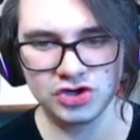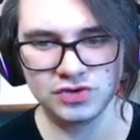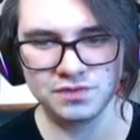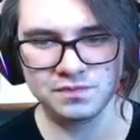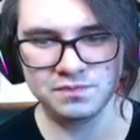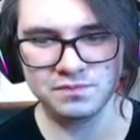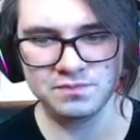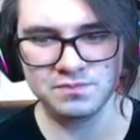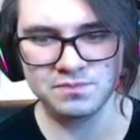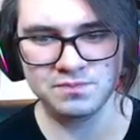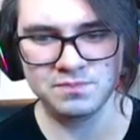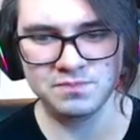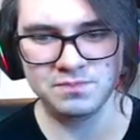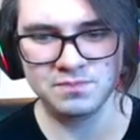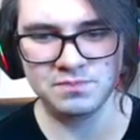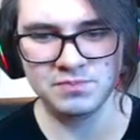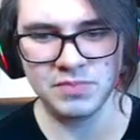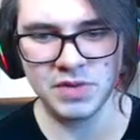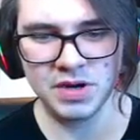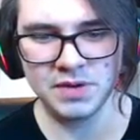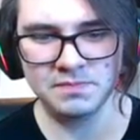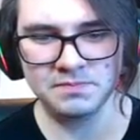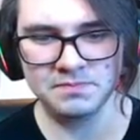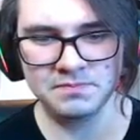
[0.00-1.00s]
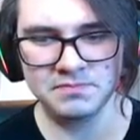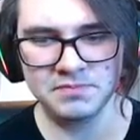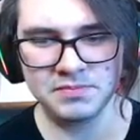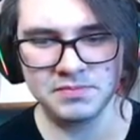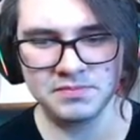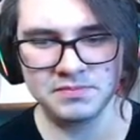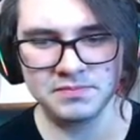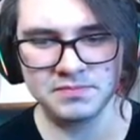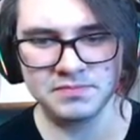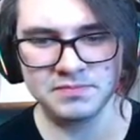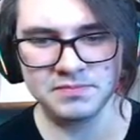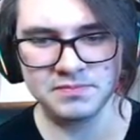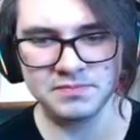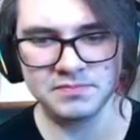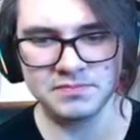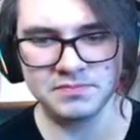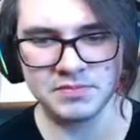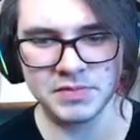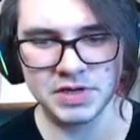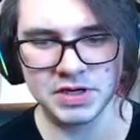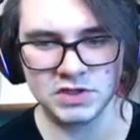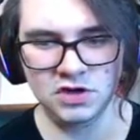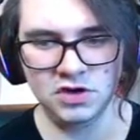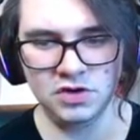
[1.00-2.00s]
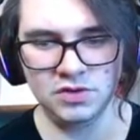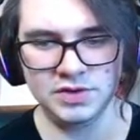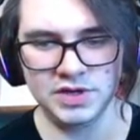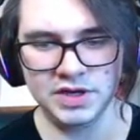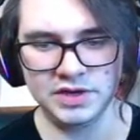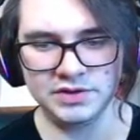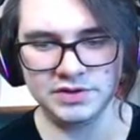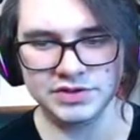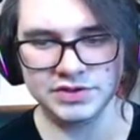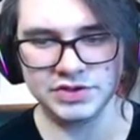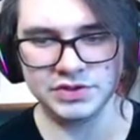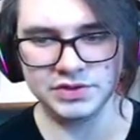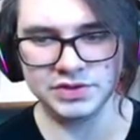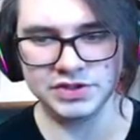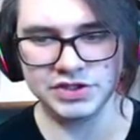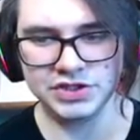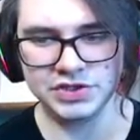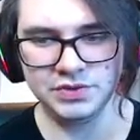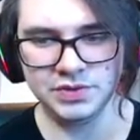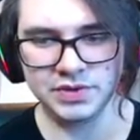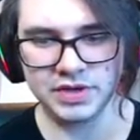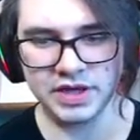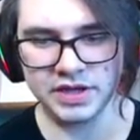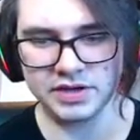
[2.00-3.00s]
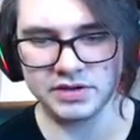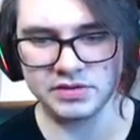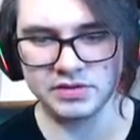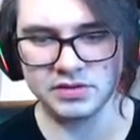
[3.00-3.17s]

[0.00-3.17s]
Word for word: Hmm, hmm, hmm, hmm. Oh, now there's only two again.